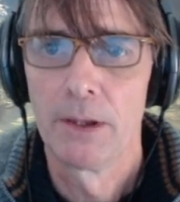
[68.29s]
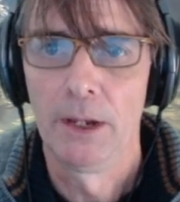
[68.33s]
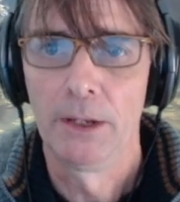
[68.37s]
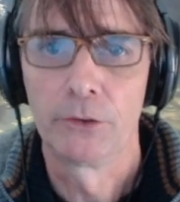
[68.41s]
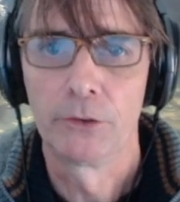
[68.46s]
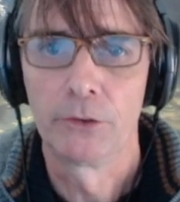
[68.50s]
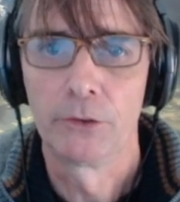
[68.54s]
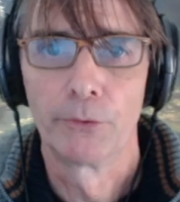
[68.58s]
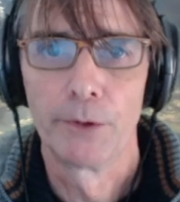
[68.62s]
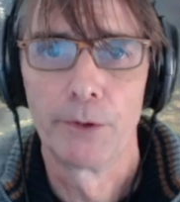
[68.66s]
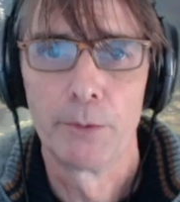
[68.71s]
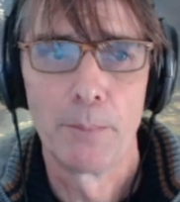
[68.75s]

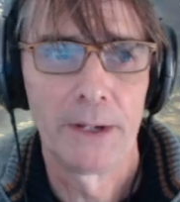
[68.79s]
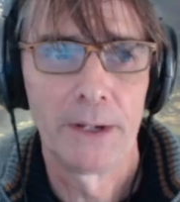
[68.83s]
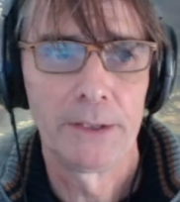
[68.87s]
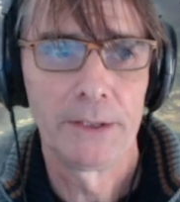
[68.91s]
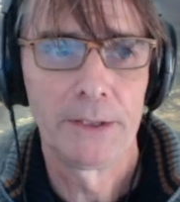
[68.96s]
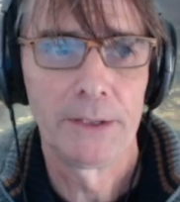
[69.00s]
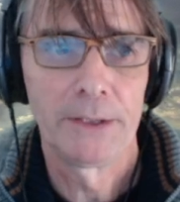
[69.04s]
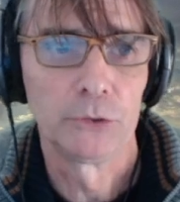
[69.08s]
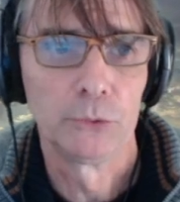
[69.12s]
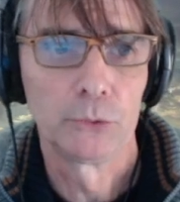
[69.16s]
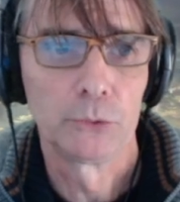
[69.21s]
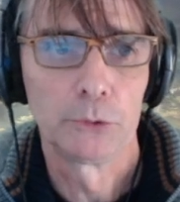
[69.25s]
And to
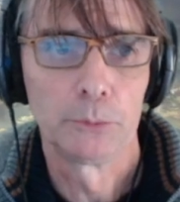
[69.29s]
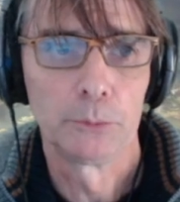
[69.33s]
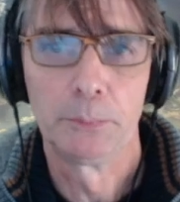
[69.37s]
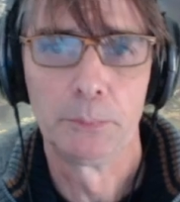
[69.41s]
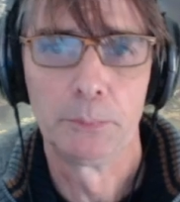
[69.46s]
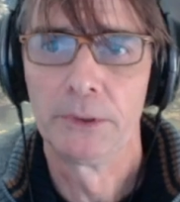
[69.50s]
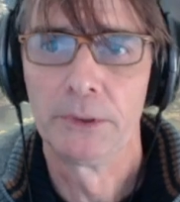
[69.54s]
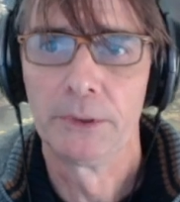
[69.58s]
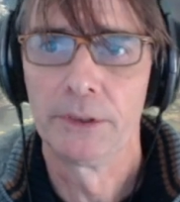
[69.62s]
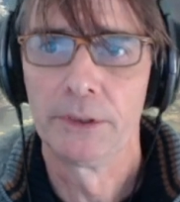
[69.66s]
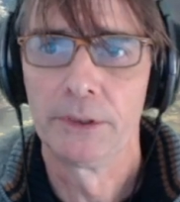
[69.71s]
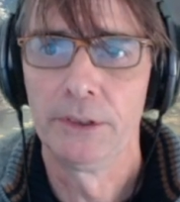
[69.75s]
remind you, to
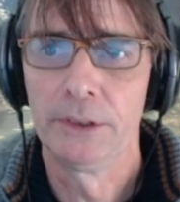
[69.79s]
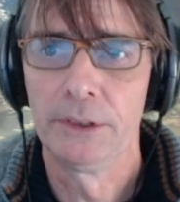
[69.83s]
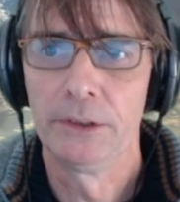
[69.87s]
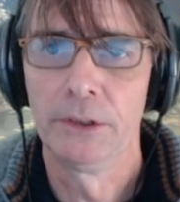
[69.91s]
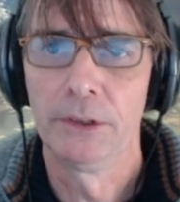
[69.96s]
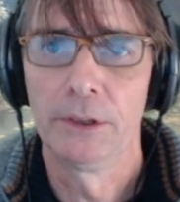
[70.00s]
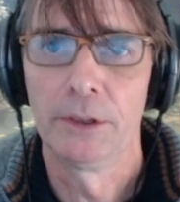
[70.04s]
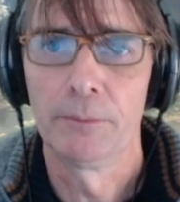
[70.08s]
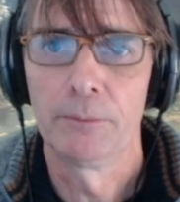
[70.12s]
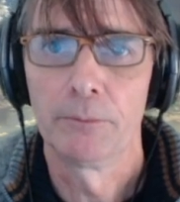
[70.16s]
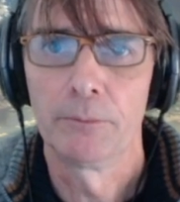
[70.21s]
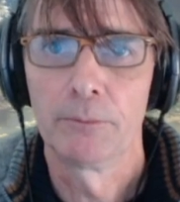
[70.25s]
put it in
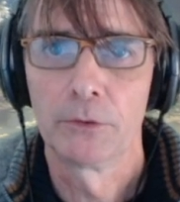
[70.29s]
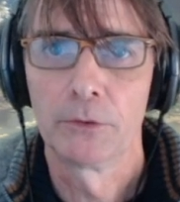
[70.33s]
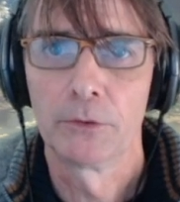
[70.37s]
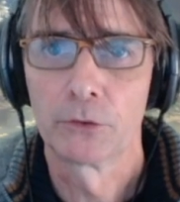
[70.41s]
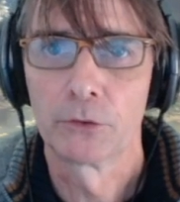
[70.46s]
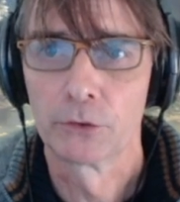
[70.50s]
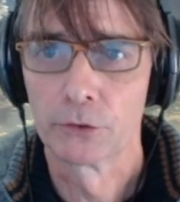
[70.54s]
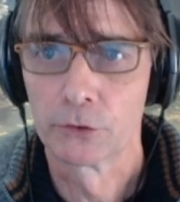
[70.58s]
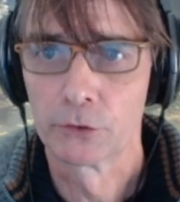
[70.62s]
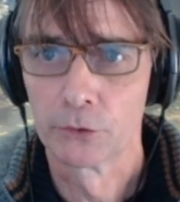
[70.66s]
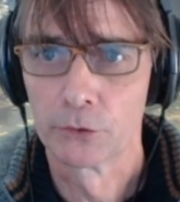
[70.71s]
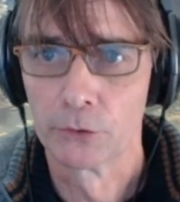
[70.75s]
a
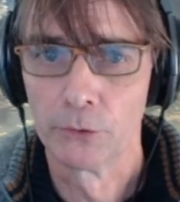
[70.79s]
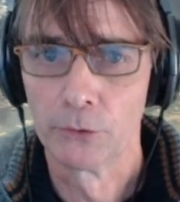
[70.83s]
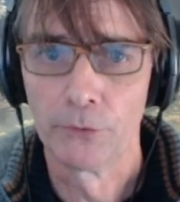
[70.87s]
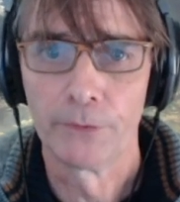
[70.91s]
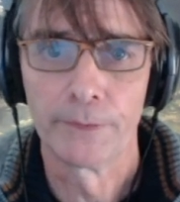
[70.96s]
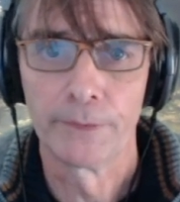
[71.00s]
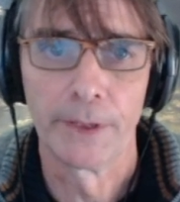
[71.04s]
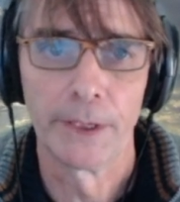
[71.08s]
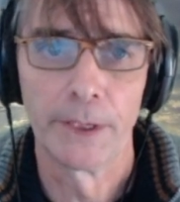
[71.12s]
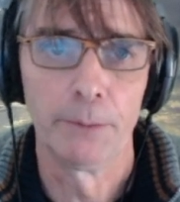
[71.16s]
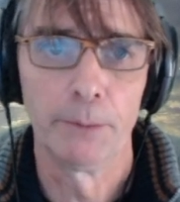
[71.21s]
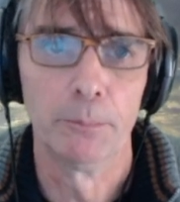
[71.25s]

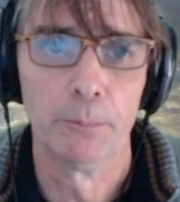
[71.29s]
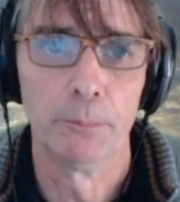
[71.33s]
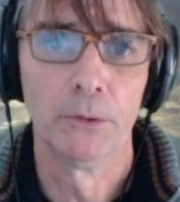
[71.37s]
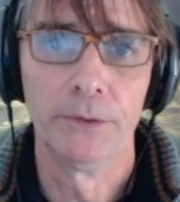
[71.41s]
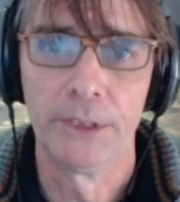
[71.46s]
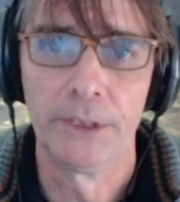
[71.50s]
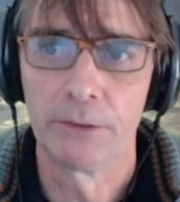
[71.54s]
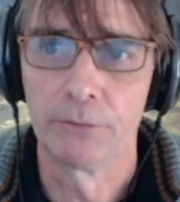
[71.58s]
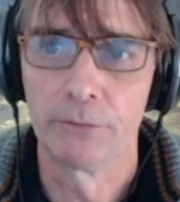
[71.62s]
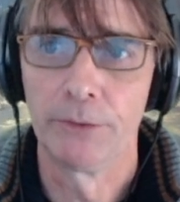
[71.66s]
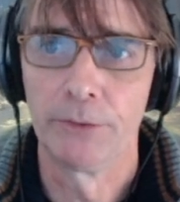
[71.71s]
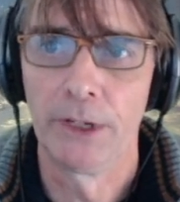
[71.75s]
truth table
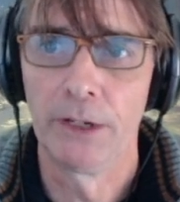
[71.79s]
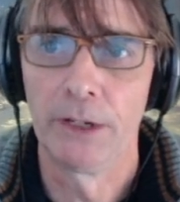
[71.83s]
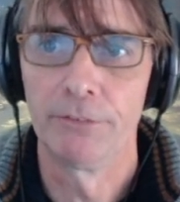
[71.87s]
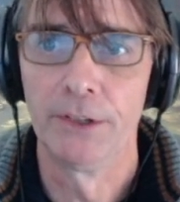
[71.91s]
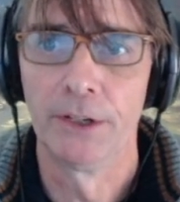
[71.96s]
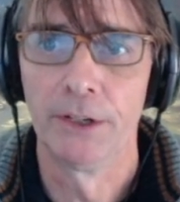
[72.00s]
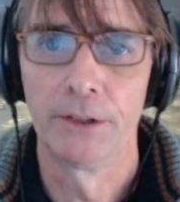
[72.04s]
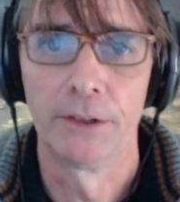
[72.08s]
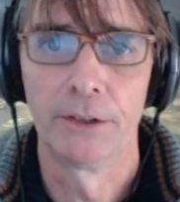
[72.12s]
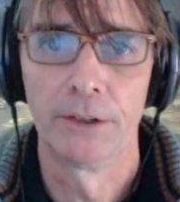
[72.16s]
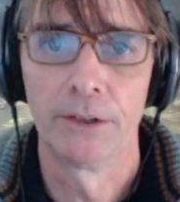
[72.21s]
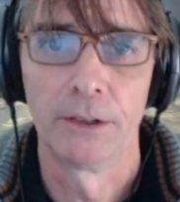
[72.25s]
that we
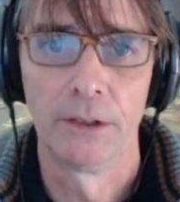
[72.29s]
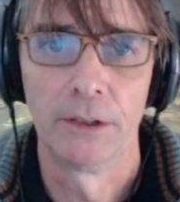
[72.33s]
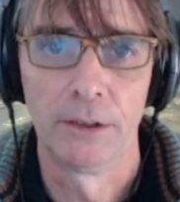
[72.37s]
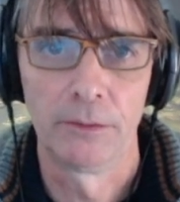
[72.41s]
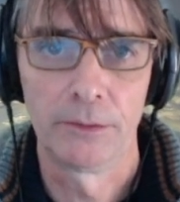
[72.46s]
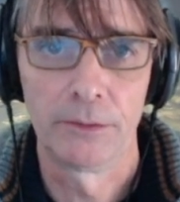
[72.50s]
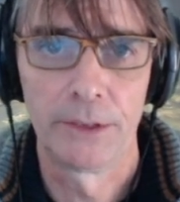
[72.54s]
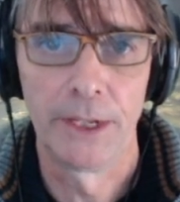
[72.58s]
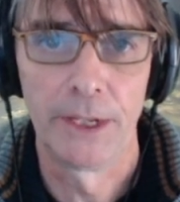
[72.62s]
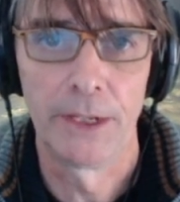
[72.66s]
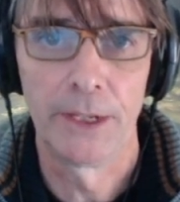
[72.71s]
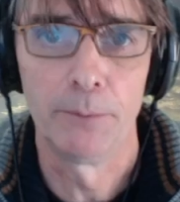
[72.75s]
have done
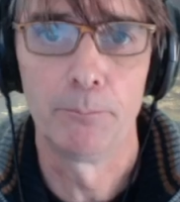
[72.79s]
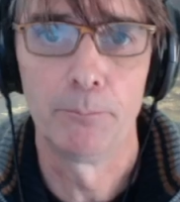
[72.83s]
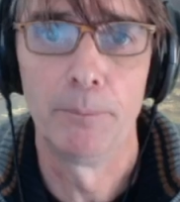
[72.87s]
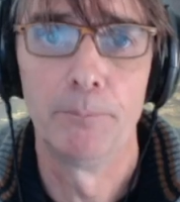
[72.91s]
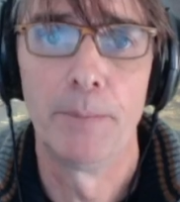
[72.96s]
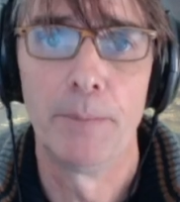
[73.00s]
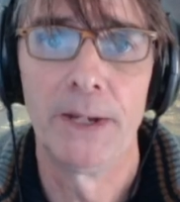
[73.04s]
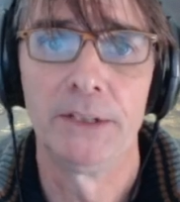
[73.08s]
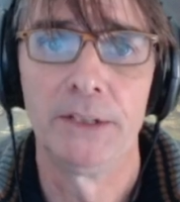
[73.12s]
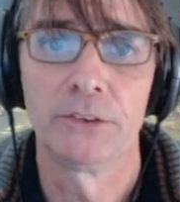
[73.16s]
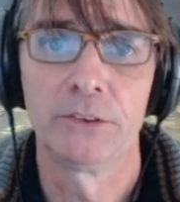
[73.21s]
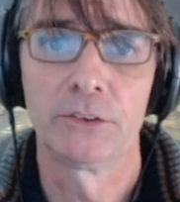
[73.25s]

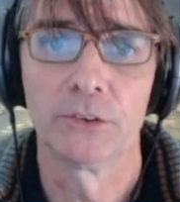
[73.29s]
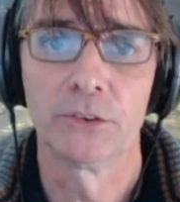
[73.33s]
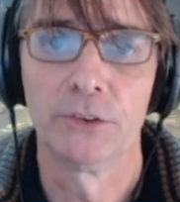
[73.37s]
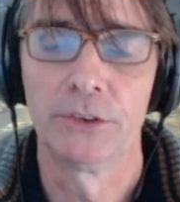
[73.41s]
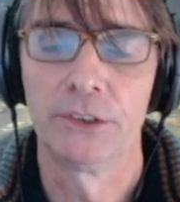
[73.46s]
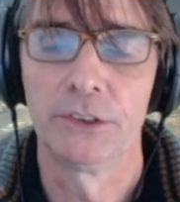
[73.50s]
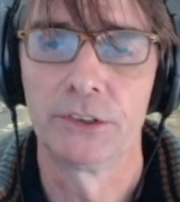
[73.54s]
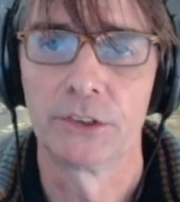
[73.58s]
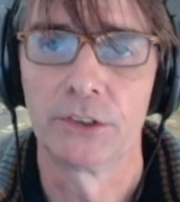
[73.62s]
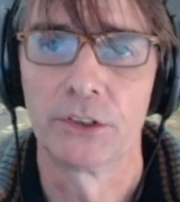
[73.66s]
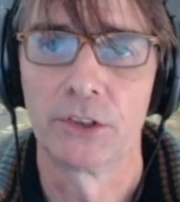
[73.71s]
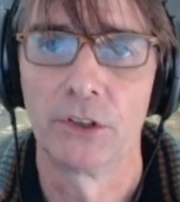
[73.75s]
then based
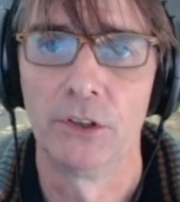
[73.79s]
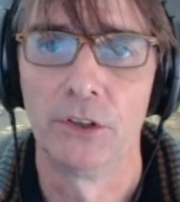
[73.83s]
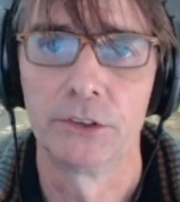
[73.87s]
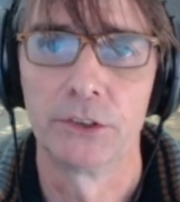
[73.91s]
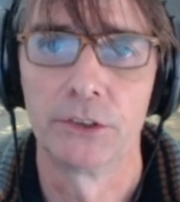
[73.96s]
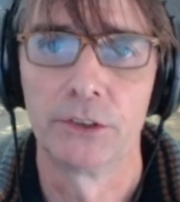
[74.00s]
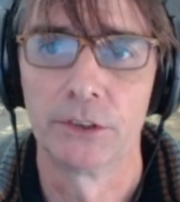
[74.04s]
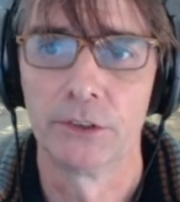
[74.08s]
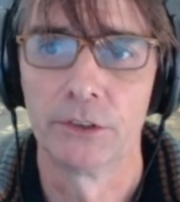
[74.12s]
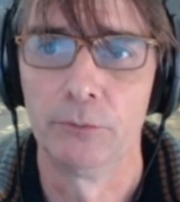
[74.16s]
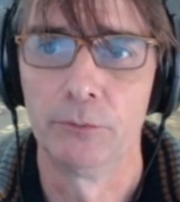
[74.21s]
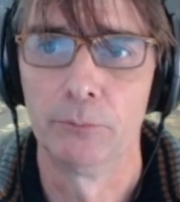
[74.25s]
on these
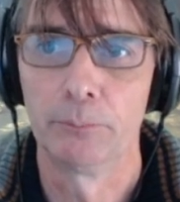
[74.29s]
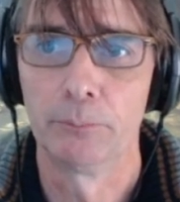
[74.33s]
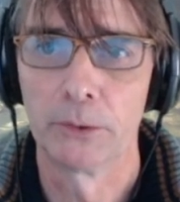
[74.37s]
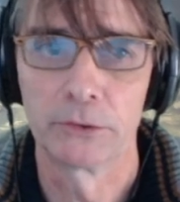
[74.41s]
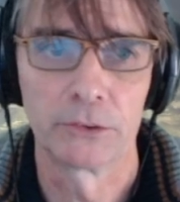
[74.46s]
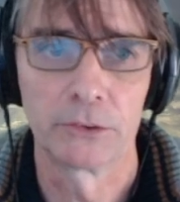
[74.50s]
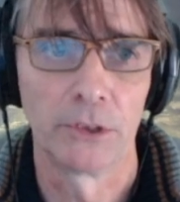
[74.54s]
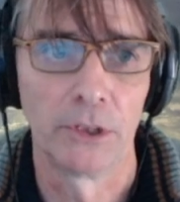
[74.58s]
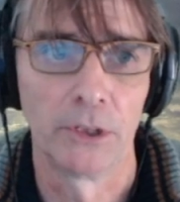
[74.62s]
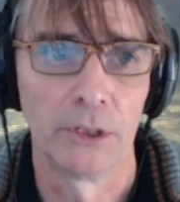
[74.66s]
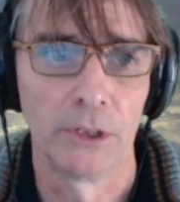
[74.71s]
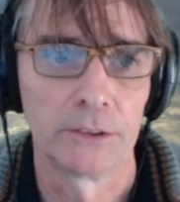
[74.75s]
Huntington
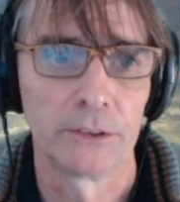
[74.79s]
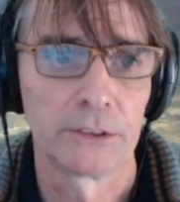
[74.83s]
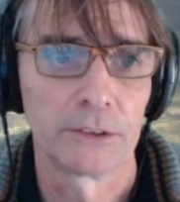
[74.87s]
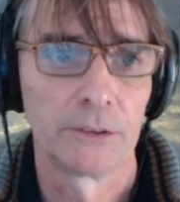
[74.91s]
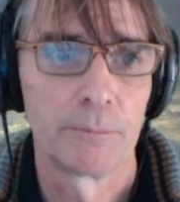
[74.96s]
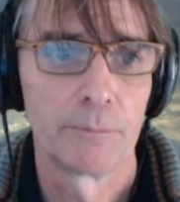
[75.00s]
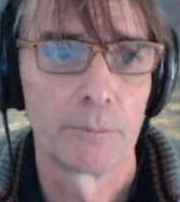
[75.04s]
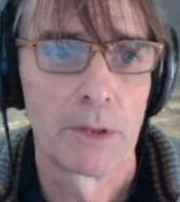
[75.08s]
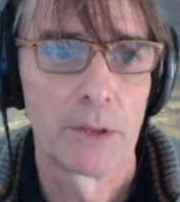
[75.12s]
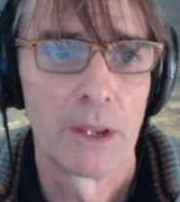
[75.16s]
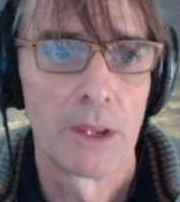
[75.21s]
postulates,